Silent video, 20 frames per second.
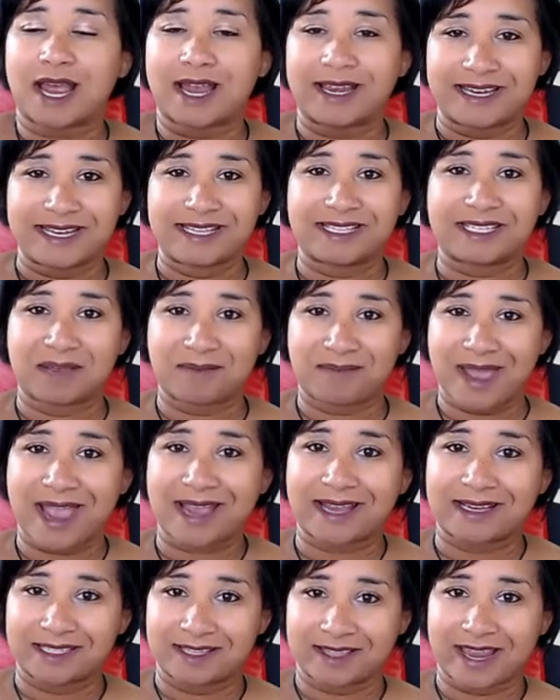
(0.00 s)
need to get
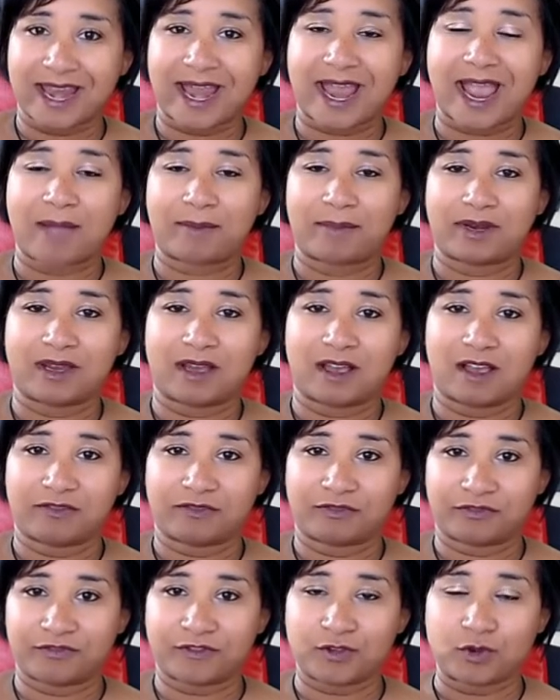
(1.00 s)
back into that habit of
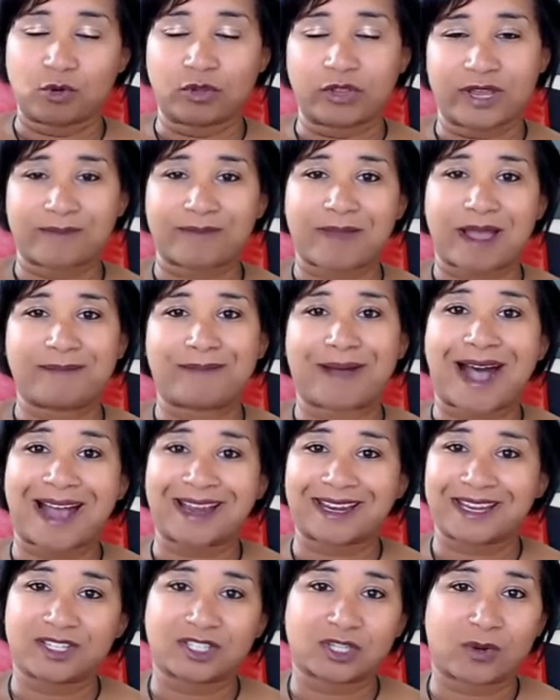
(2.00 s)
fueling my
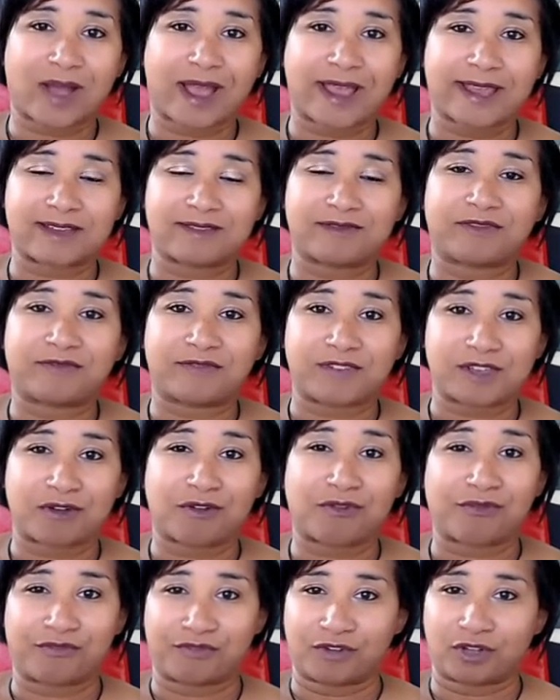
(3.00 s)
body so I can
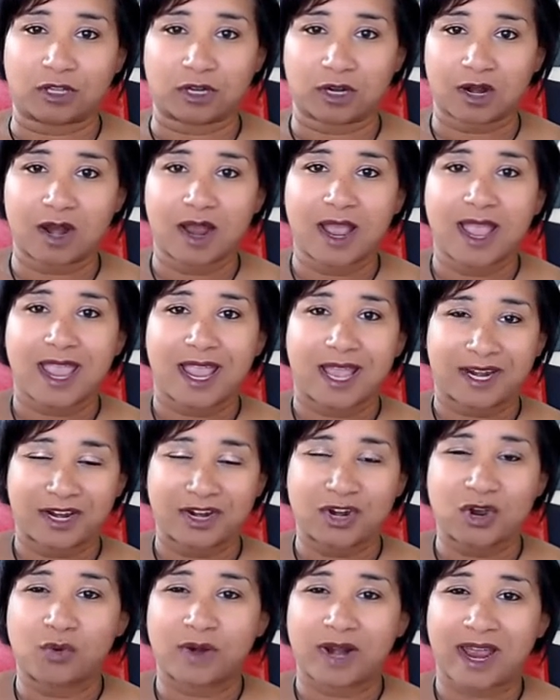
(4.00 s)
feel fuller. And I
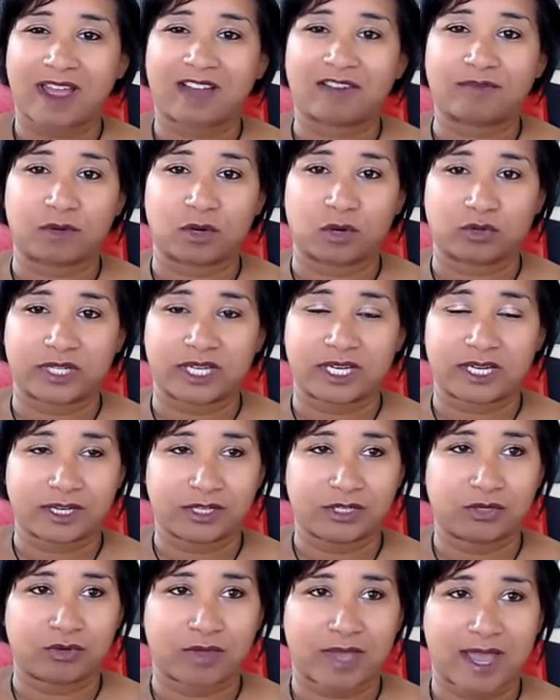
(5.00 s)
know when I have protein, I
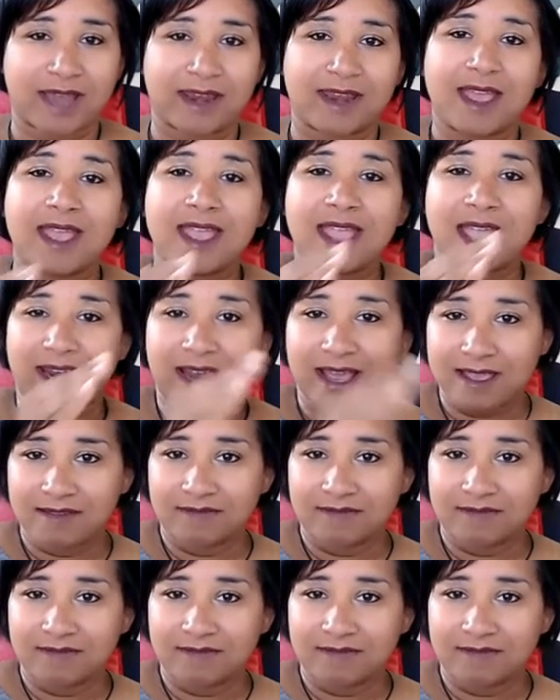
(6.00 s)
do that. And I